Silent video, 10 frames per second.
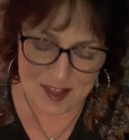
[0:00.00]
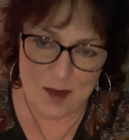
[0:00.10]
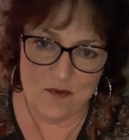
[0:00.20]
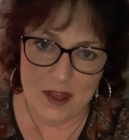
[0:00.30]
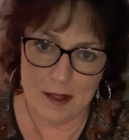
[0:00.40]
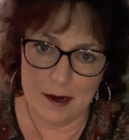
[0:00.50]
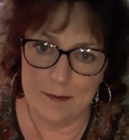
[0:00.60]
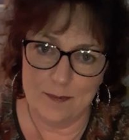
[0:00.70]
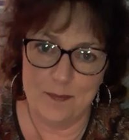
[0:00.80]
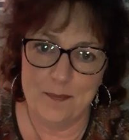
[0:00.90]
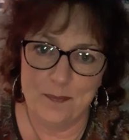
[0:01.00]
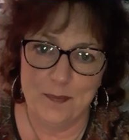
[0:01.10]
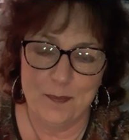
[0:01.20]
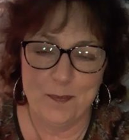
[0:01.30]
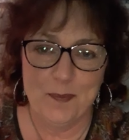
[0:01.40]
Keep feeling it.
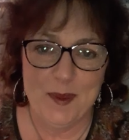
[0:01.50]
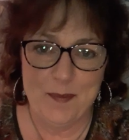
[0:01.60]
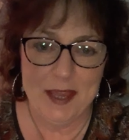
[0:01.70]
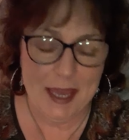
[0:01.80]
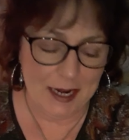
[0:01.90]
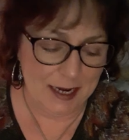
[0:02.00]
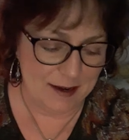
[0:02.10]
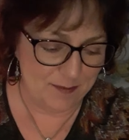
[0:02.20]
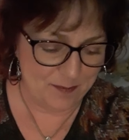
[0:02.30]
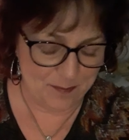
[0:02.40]
The beginning.